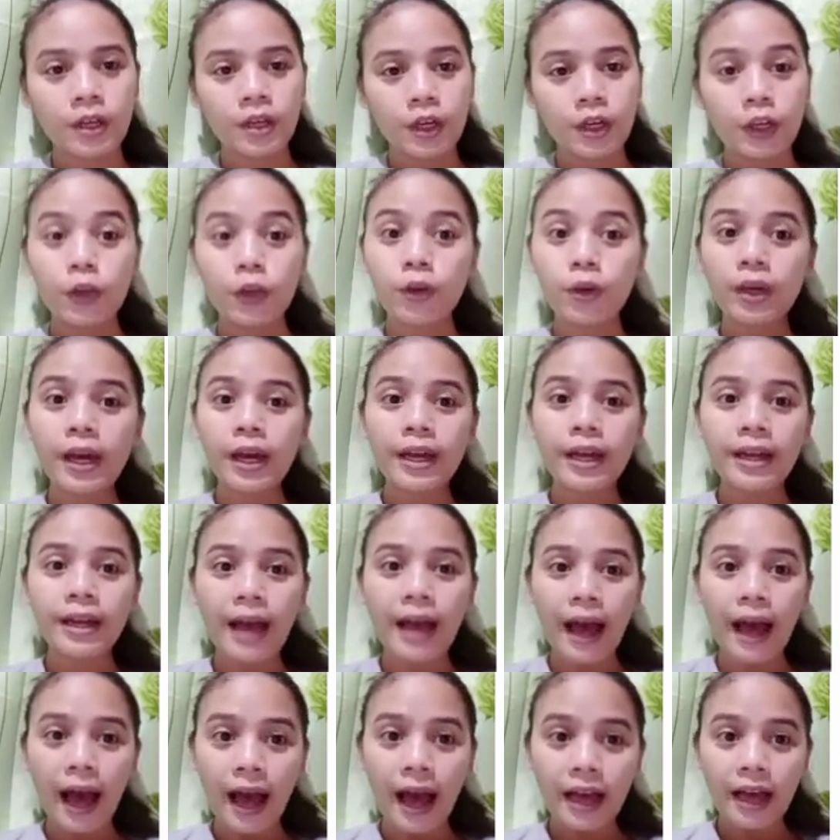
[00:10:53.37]
You can
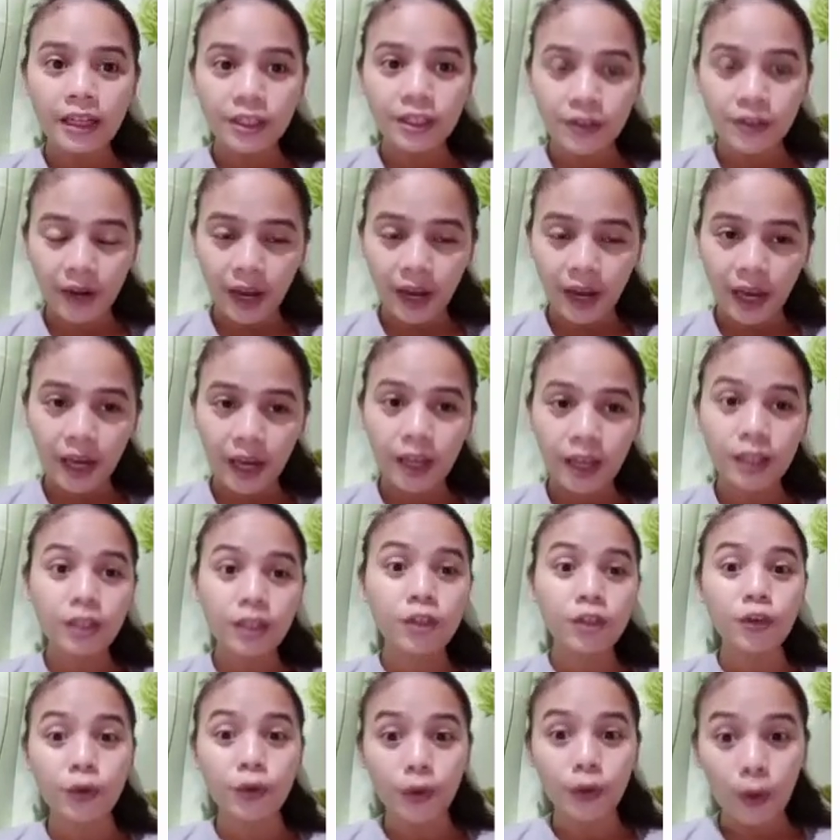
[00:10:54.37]
create
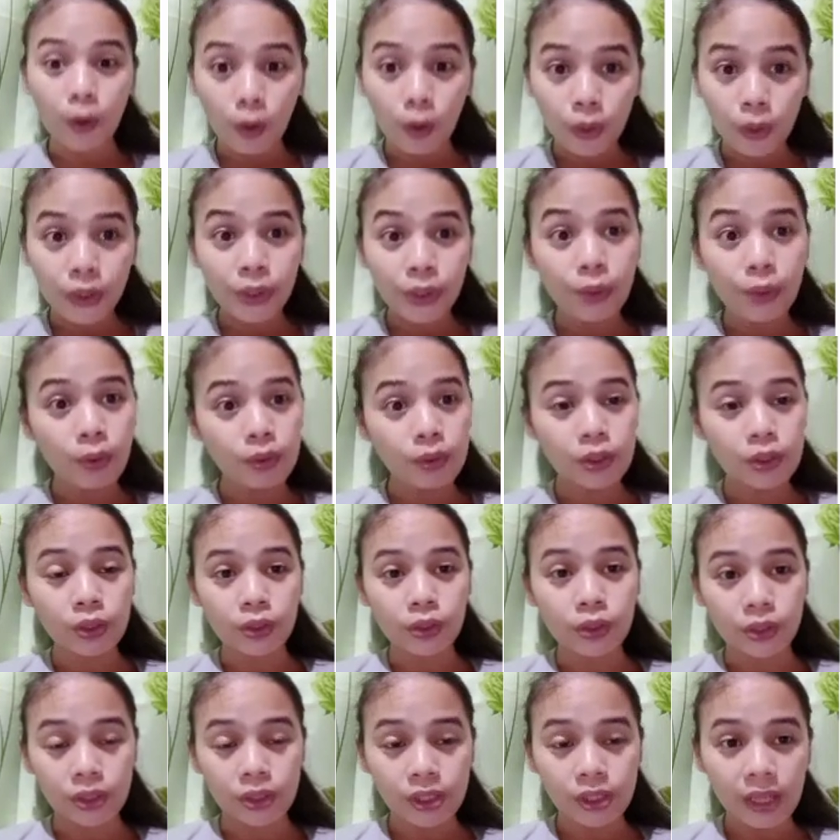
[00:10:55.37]
your own docs,
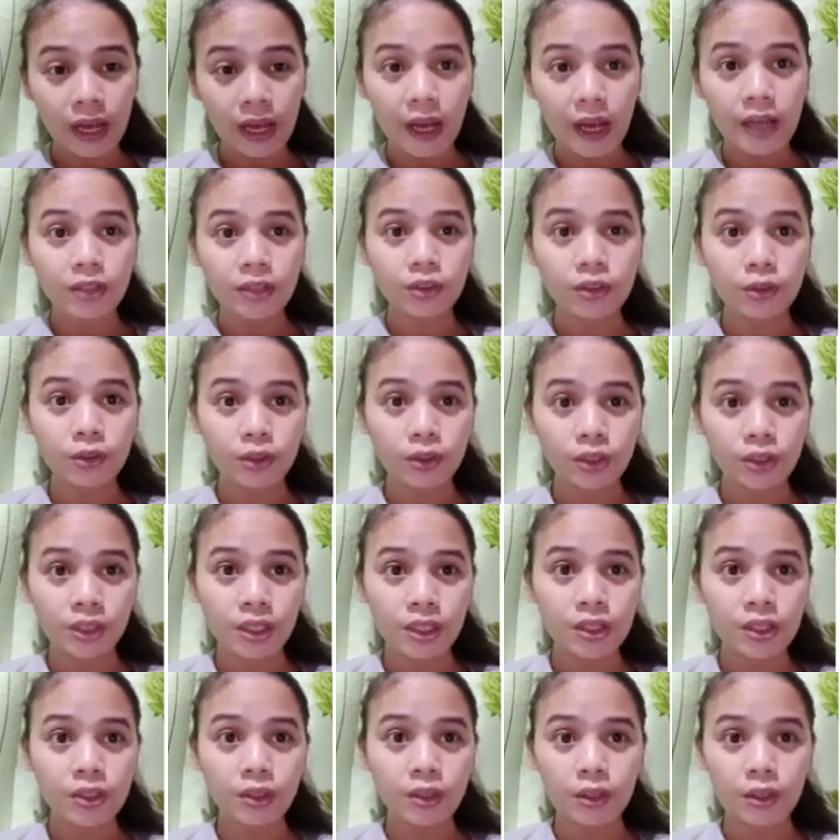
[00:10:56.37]
your slides, your
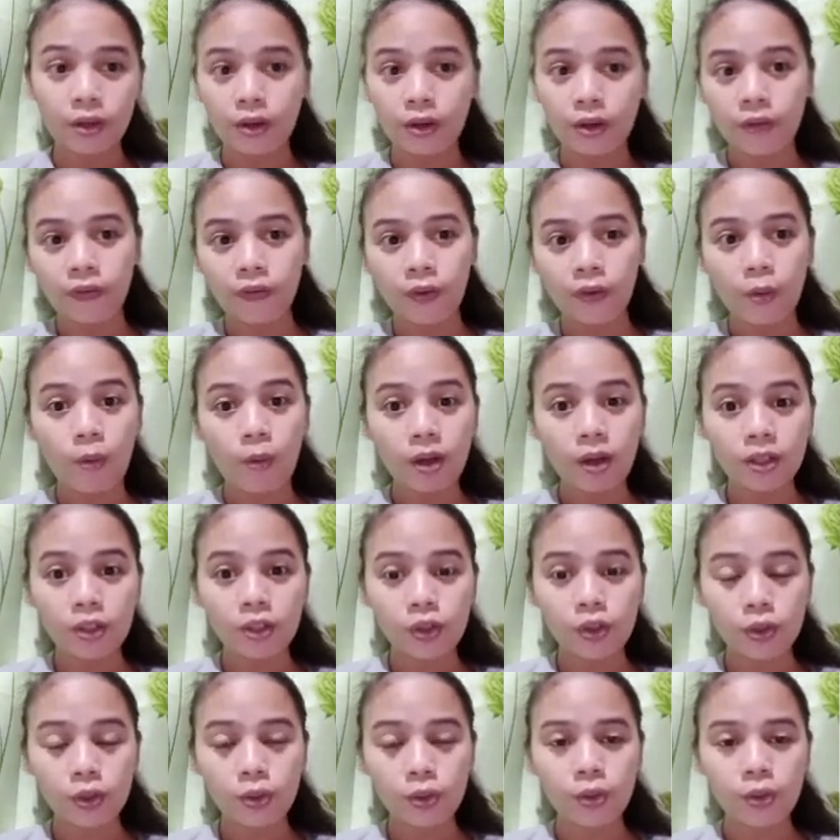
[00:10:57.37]
sheets if you want
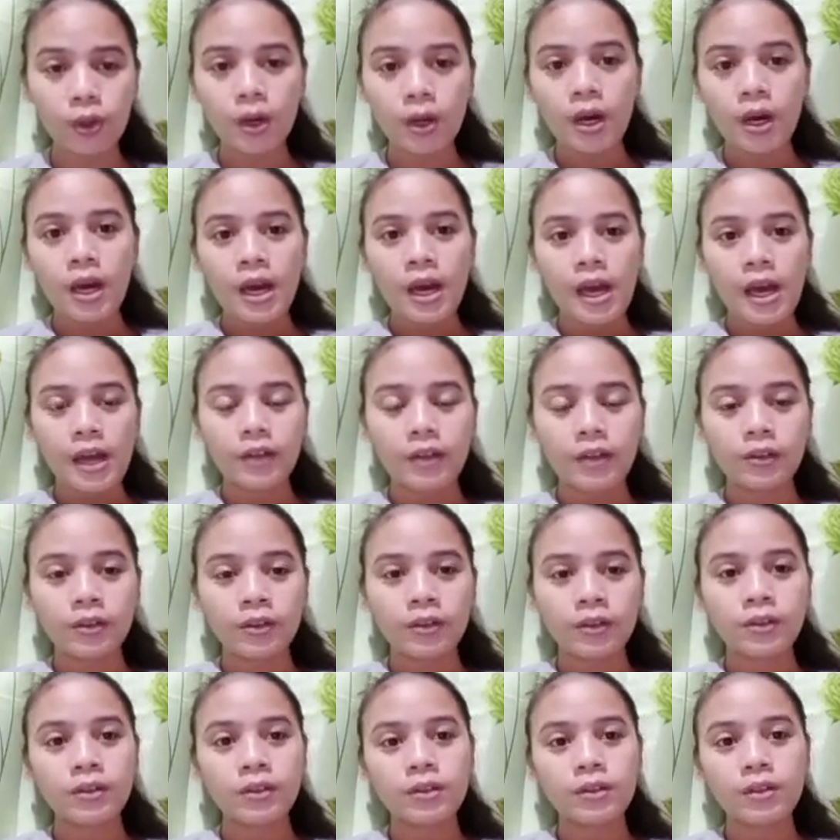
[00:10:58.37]
to,
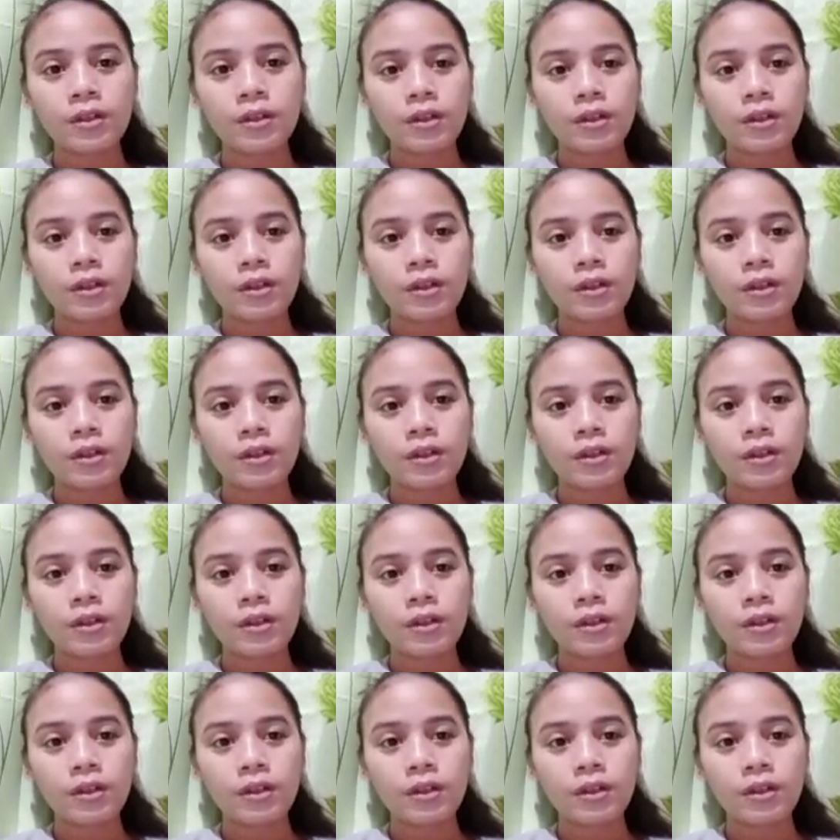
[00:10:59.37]
and